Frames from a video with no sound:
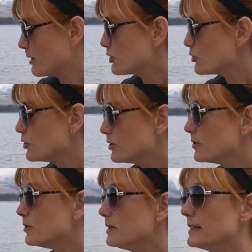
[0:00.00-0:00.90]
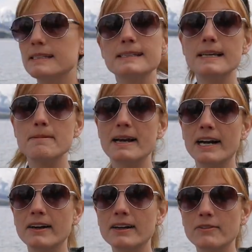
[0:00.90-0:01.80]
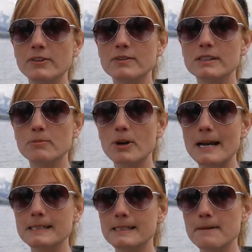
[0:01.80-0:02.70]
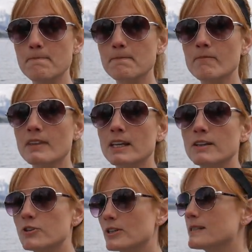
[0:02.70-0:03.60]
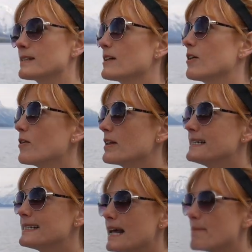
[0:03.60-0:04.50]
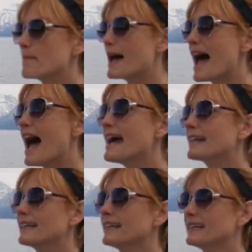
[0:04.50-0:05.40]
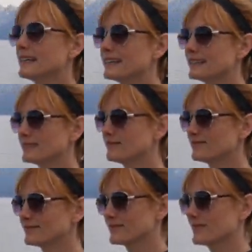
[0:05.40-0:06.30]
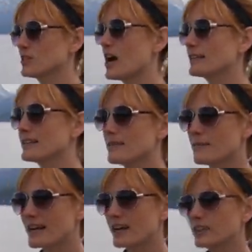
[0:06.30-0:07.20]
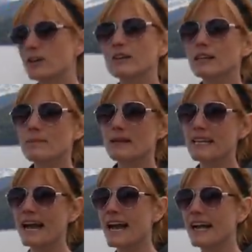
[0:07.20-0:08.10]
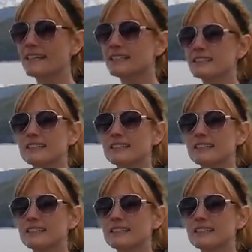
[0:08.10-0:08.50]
once you do see a bear, if you've surprised him, just slowly step back. Talk to the bear. Don't look him in the eye.